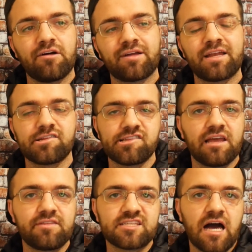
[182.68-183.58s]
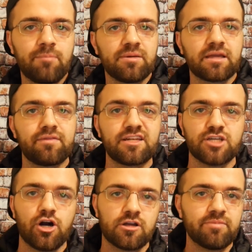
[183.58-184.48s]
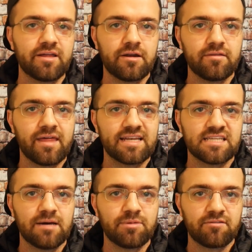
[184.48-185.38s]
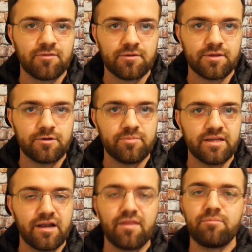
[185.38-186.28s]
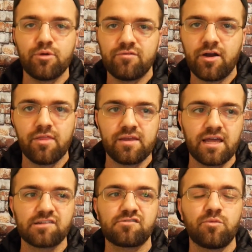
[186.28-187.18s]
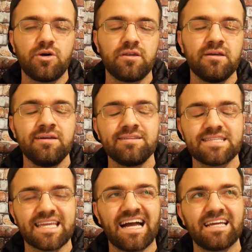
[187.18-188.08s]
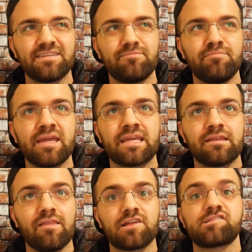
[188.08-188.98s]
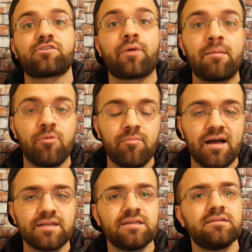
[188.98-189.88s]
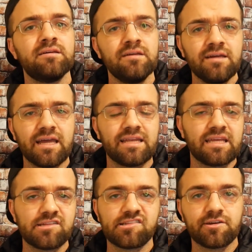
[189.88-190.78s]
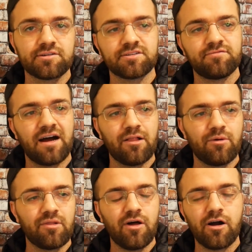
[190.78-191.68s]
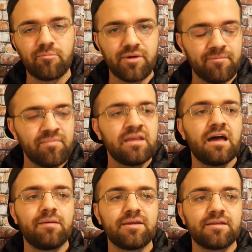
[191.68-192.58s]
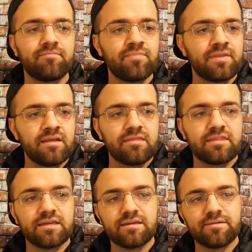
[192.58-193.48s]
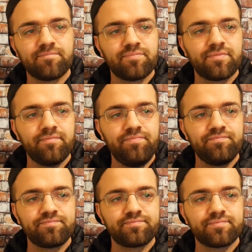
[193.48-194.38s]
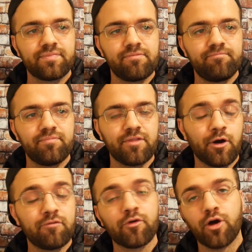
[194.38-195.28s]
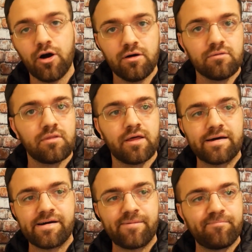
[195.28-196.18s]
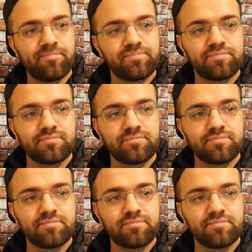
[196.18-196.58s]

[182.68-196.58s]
I'll kind of say the topic and then talk about that topic for a little bit and then move on to the next one to kind of make it less scramble-minded and easier to follow along. But I mean, the overall kind